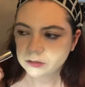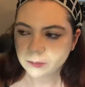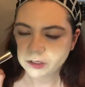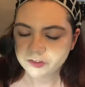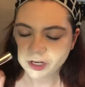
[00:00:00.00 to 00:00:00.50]

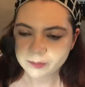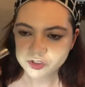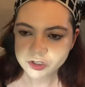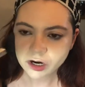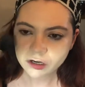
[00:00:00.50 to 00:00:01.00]
about
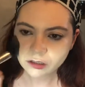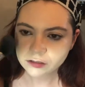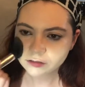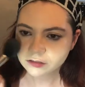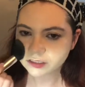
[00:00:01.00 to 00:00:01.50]
James
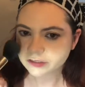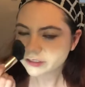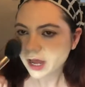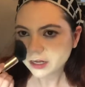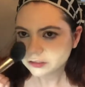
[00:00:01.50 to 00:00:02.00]
Charles and
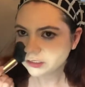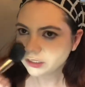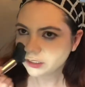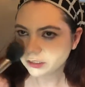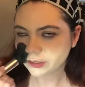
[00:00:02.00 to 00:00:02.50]

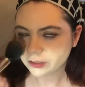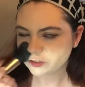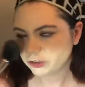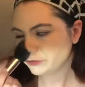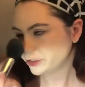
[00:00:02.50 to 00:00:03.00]
Tati and then
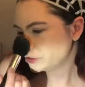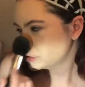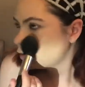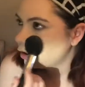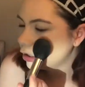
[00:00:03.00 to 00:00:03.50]
Jeffree
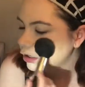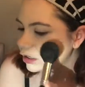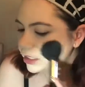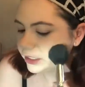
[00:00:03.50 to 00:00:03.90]
Star,